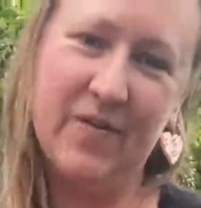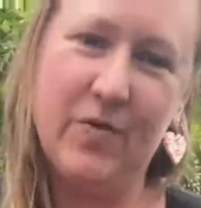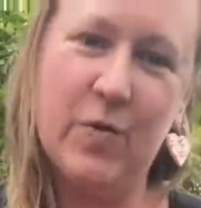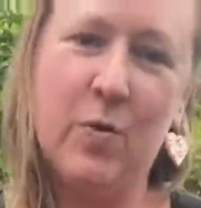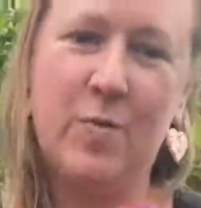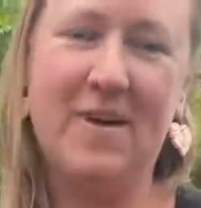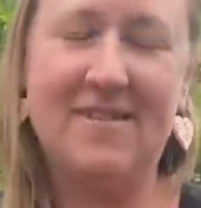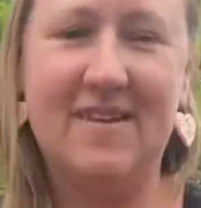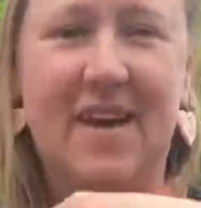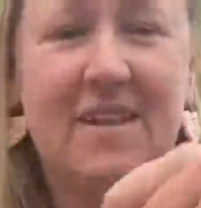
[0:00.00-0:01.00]
for my
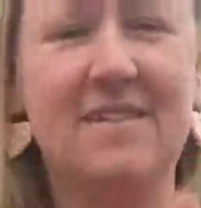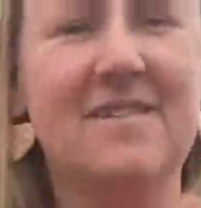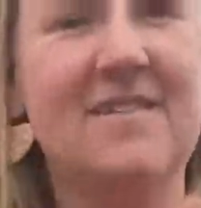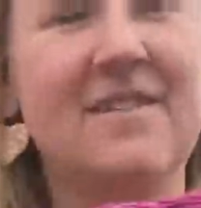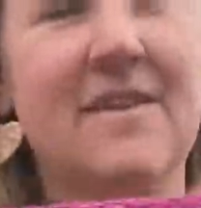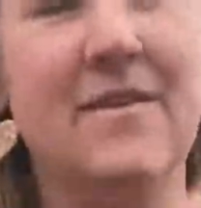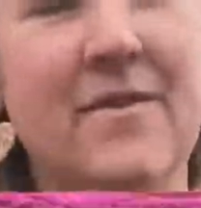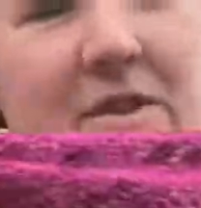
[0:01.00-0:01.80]
stands for